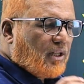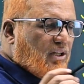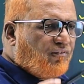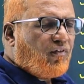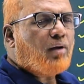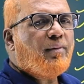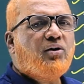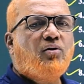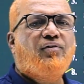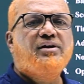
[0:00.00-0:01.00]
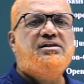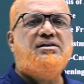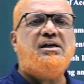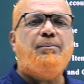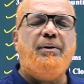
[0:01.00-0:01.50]
The format of
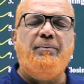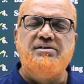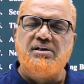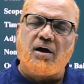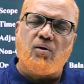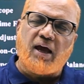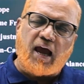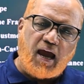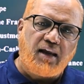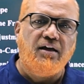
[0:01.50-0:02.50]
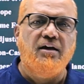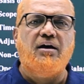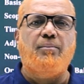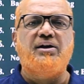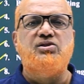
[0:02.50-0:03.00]
receipts and payments account and
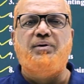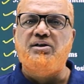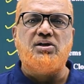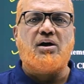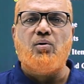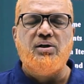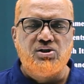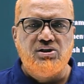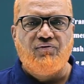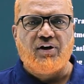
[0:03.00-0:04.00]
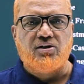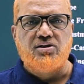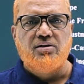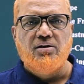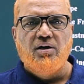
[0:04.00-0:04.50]
income and expenditure account is
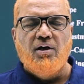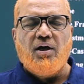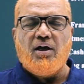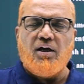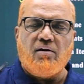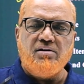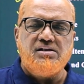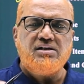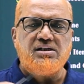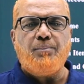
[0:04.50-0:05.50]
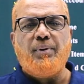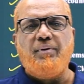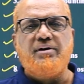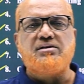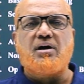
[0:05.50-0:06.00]
different. In receipts and
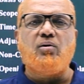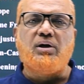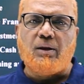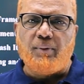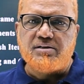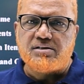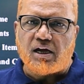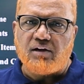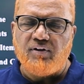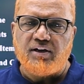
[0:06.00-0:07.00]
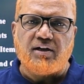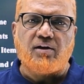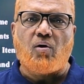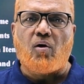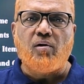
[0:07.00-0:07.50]
payments account, debit side we
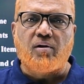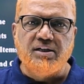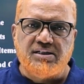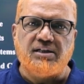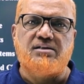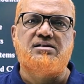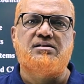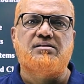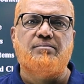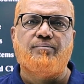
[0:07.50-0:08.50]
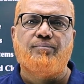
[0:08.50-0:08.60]
take all receipts